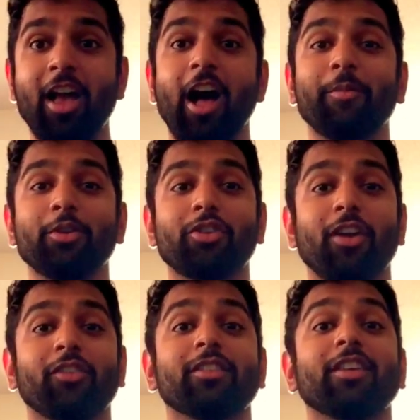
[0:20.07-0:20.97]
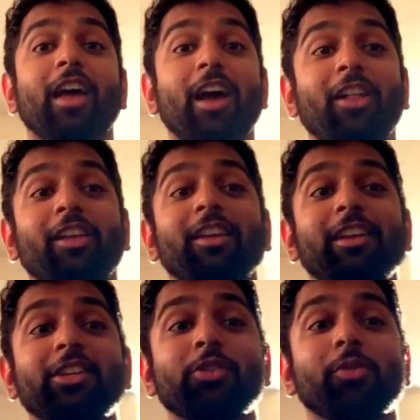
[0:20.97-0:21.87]
I'll be traveling to LA
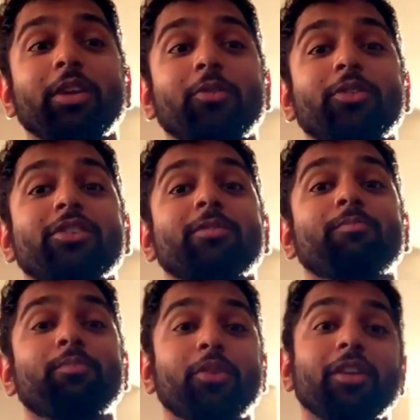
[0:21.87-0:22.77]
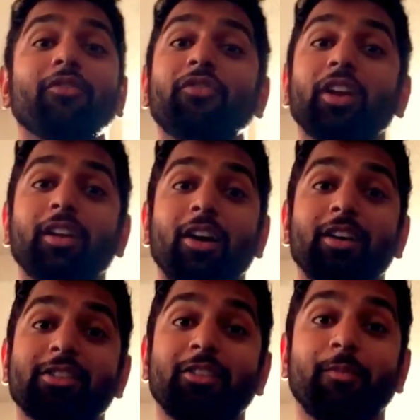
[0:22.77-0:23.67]
each week, which is pretty freaking
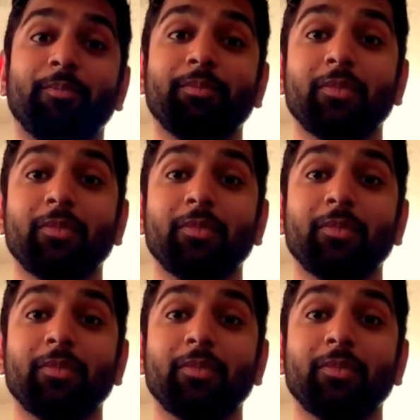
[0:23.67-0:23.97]
awesome.